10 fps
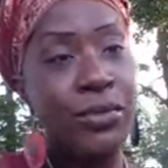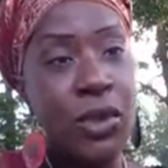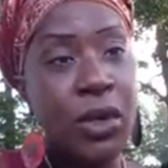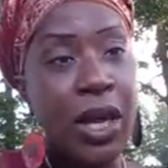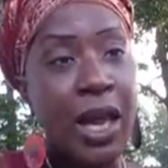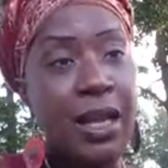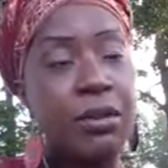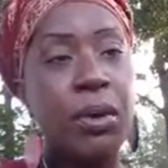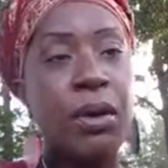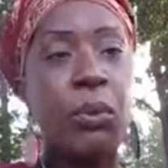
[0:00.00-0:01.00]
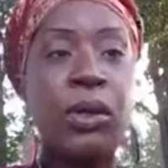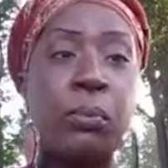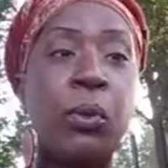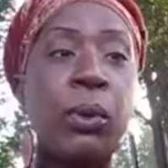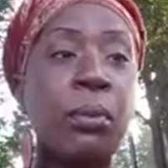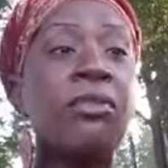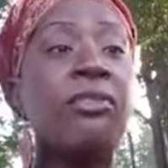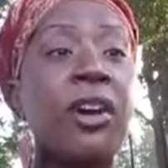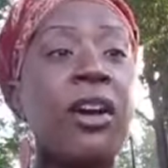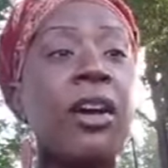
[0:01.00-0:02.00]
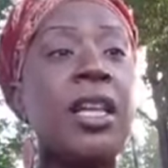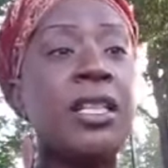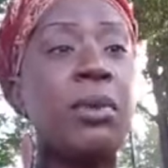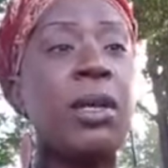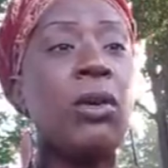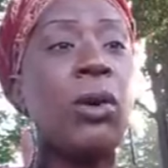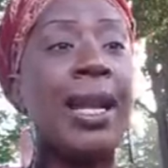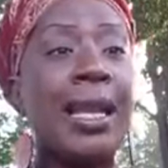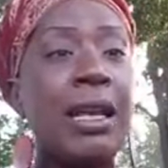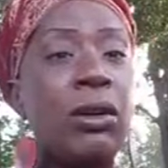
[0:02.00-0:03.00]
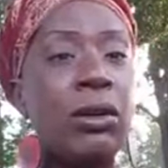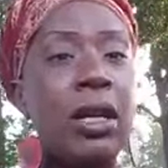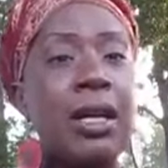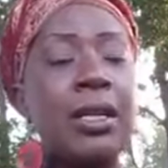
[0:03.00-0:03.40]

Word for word: you can, but we, we prefer it to be on legal